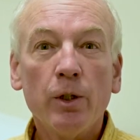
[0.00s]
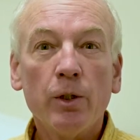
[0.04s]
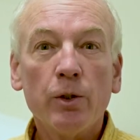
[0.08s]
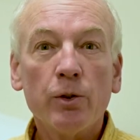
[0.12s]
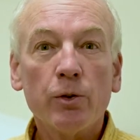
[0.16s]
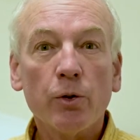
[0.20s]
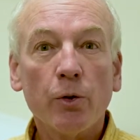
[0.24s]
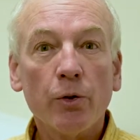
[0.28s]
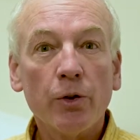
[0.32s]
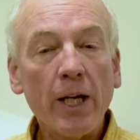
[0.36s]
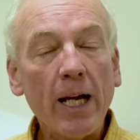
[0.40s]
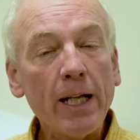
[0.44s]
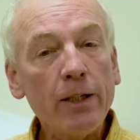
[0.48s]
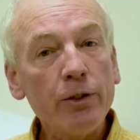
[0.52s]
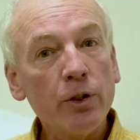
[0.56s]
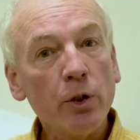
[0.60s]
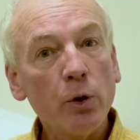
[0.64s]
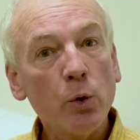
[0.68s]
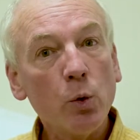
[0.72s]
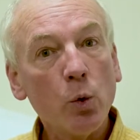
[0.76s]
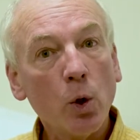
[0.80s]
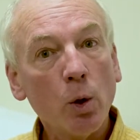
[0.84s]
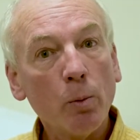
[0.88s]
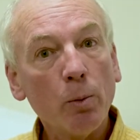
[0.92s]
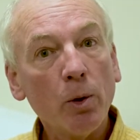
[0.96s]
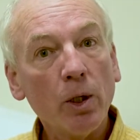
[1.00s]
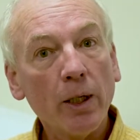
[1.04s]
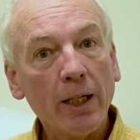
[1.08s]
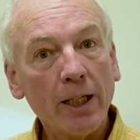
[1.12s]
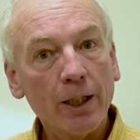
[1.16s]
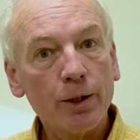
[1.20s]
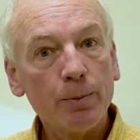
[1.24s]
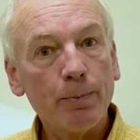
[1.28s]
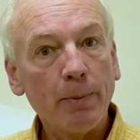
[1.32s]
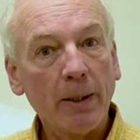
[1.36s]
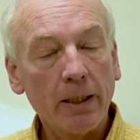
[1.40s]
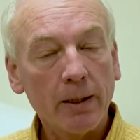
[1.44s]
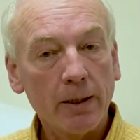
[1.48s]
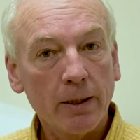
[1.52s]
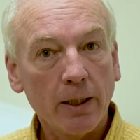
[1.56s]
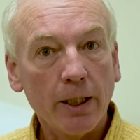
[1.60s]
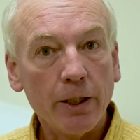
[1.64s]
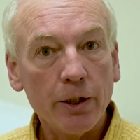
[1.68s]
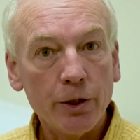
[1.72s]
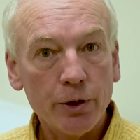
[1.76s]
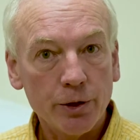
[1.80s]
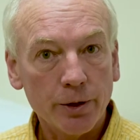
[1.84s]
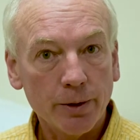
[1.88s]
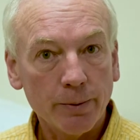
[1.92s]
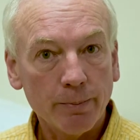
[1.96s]
So that's a normal
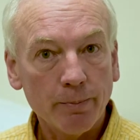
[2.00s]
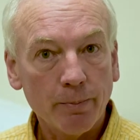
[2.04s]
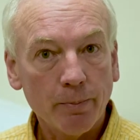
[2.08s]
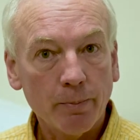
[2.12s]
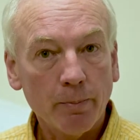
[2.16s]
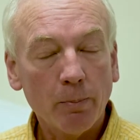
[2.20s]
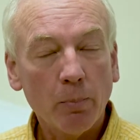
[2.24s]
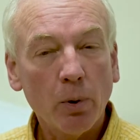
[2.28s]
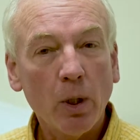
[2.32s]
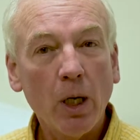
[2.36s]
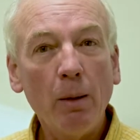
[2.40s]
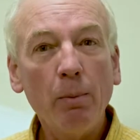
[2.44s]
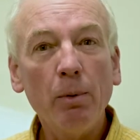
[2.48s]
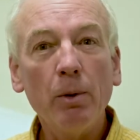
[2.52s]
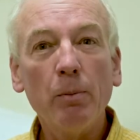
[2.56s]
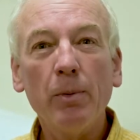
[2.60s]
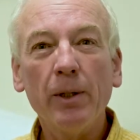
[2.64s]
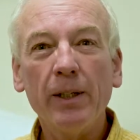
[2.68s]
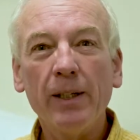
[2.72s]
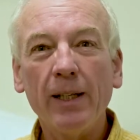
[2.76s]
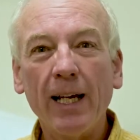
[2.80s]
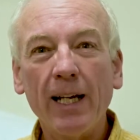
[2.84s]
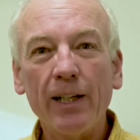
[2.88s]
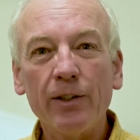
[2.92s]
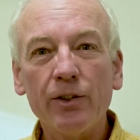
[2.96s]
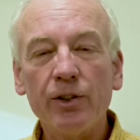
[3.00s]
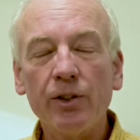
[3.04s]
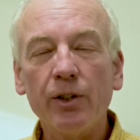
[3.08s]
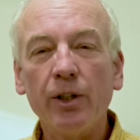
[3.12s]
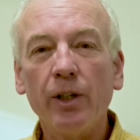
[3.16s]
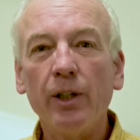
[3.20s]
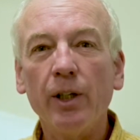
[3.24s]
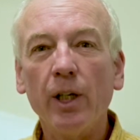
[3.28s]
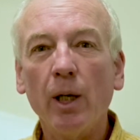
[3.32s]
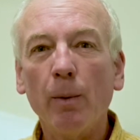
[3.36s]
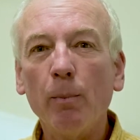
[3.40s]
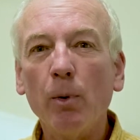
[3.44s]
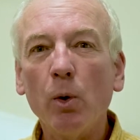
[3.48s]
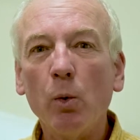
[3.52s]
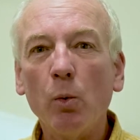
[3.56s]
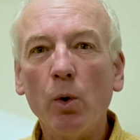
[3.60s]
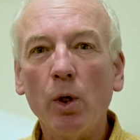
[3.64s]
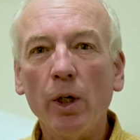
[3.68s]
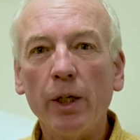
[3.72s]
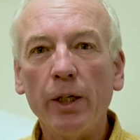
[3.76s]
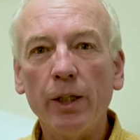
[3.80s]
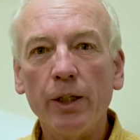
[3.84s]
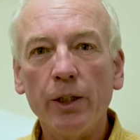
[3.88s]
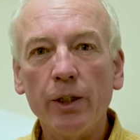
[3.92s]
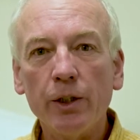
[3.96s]
expectation. Probably that's the number
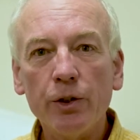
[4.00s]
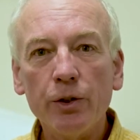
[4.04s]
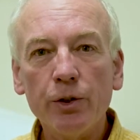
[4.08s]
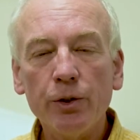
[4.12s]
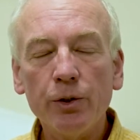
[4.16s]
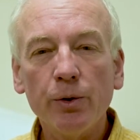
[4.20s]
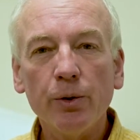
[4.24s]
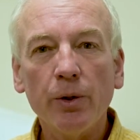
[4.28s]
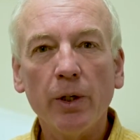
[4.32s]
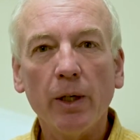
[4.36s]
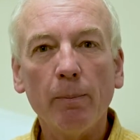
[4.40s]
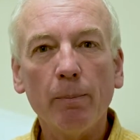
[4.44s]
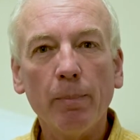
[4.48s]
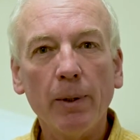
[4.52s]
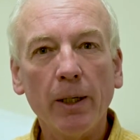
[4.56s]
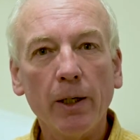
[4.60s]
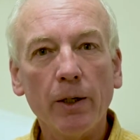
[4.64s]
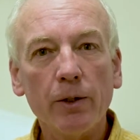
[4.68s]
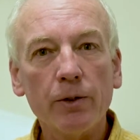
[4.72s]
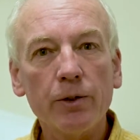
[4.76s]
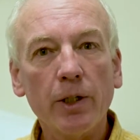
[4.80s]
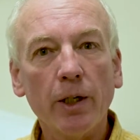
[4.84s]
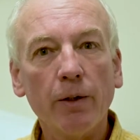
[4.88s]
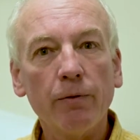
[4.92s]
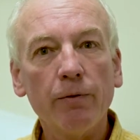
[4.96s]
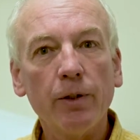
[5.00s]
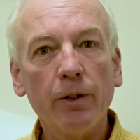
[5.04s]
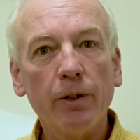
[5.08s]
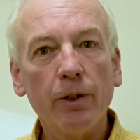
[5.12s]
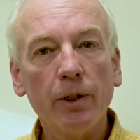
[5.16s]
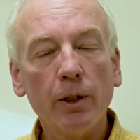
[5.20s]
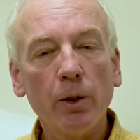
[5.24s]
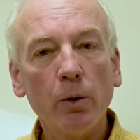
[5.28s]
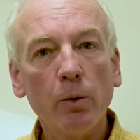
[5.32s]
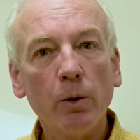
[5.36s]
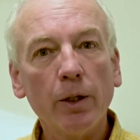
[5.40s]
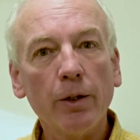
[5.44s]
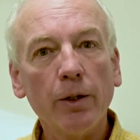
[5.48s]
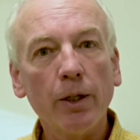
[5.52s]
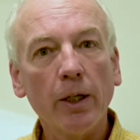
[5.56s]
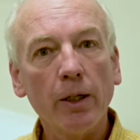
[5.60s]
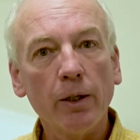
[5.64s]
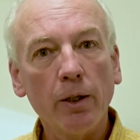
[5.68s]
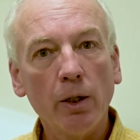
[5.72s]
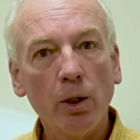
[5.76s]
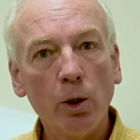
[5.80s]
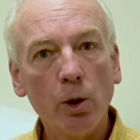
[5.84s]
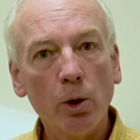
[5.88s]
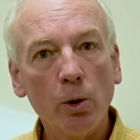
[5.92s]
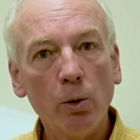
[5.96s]
one issue that parents have to deal with
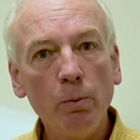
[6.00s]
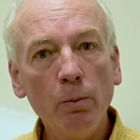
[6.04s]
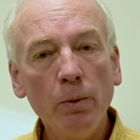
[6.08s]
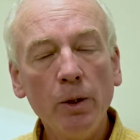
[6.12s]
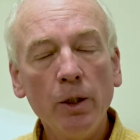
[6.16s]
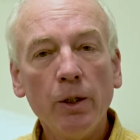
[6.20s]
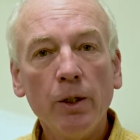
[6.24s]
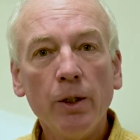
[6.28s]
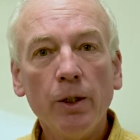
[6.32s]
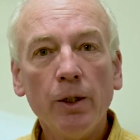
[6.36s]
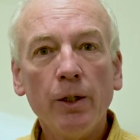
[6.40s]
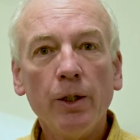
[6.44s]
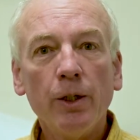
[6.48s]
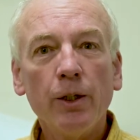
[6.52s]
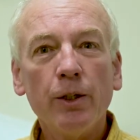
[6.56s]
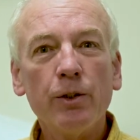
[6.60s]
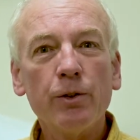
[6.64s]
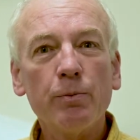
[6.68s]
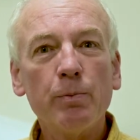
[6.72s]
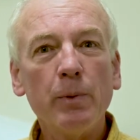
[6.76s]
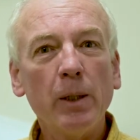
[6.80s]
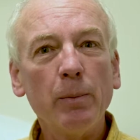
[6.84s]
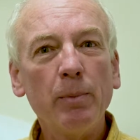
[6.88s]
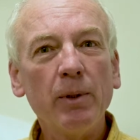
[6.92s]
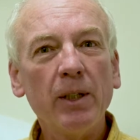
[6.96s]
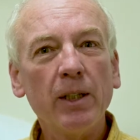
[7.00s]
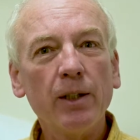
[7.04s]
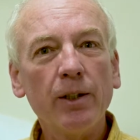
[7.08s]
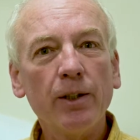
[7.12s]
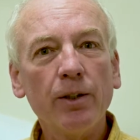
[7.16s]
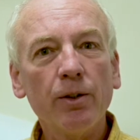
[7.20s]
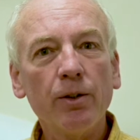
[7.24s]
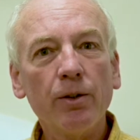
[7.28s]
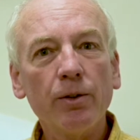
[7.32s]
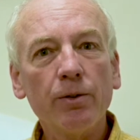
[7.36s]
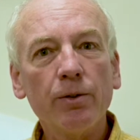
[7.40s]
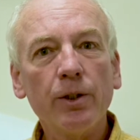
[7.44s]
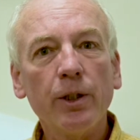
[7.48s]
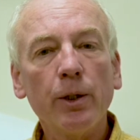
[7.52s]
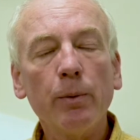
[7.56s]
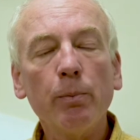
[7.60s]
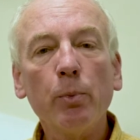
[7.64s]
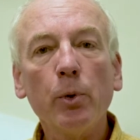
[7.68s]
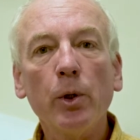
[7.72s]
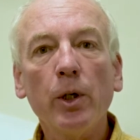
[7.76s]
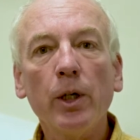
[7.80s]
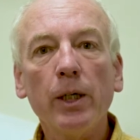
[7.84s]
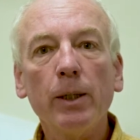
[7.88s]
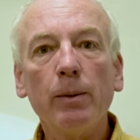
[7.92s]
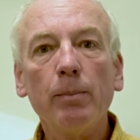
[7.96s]
at home, is maybe a little
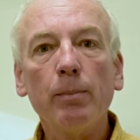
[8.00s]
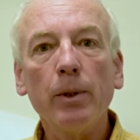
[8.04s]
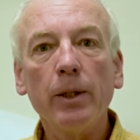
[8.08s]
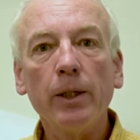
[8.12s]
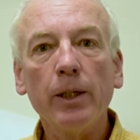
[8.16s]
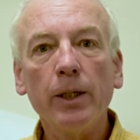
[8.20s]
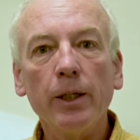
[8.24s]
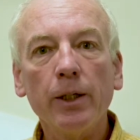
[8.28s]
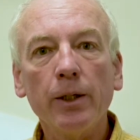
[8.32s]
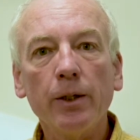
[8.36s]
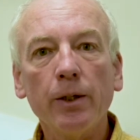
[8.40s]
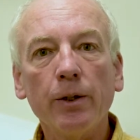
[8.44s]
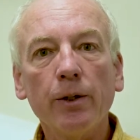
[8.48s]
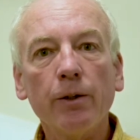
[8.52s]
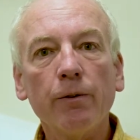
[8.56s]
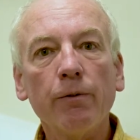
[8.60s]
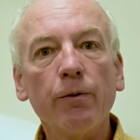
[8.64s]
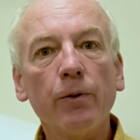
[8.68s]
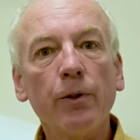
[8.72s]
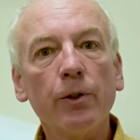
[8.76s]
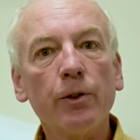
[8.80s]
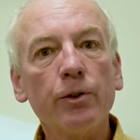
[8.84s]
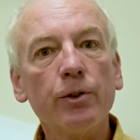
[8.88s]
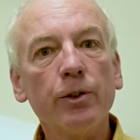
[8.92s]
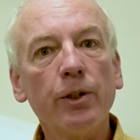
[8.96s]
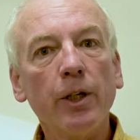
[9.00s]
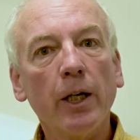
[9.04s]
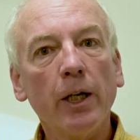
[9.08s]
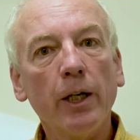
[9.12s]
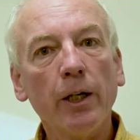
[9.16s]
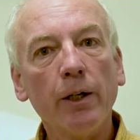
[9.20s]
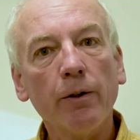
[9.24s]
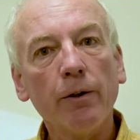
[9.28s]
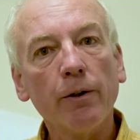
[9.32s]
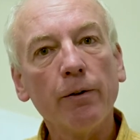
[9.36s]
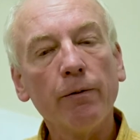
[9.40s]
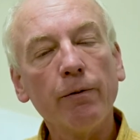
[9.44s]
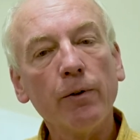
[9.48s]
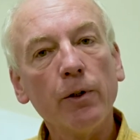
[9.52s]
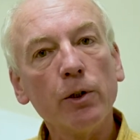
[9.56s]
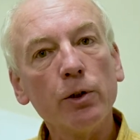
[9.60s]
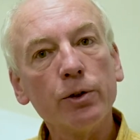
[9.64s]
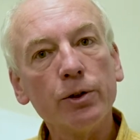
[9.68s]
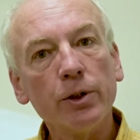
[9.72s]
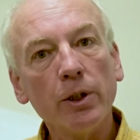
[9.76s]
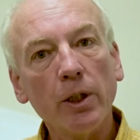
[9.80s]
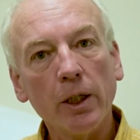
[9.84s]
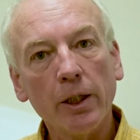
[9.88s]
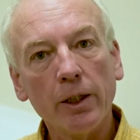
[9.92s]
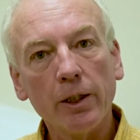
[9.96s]
temporary bleeding on the first day or the
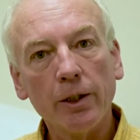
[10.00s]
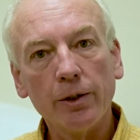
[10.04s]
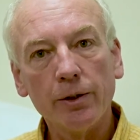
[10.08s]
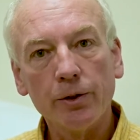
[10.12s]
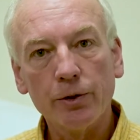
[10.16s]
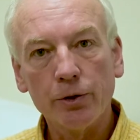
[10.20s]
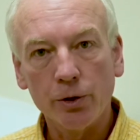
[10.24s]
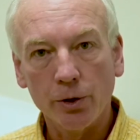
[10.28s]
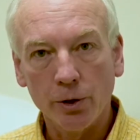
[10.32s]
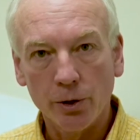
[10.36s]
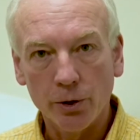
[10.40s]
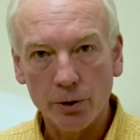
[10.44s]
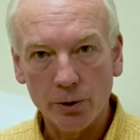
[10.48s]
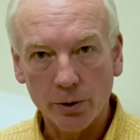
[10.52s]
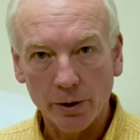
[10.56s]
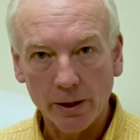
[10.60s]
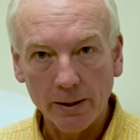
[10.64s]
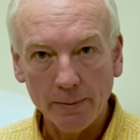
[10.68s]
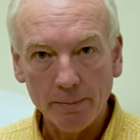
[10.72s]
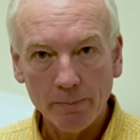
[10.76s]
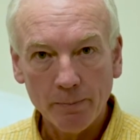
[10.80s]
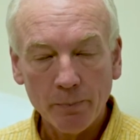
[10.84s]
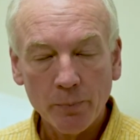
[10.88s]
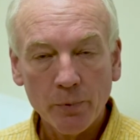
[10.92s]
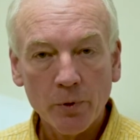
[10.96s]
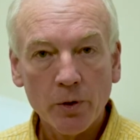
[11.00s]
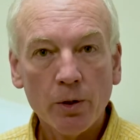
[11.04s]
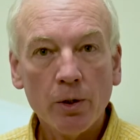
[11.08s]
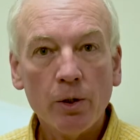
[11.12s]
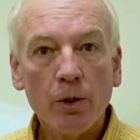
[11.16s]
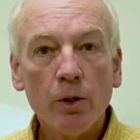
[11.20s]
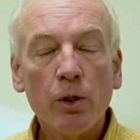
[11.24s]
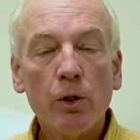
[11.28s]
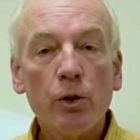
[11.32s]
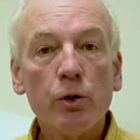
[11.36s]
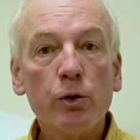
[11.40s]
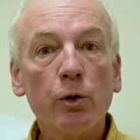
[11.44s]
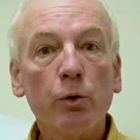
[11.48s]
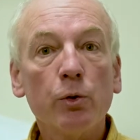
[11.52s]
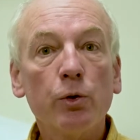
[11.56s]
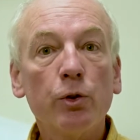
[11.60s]
first night of the surgery. So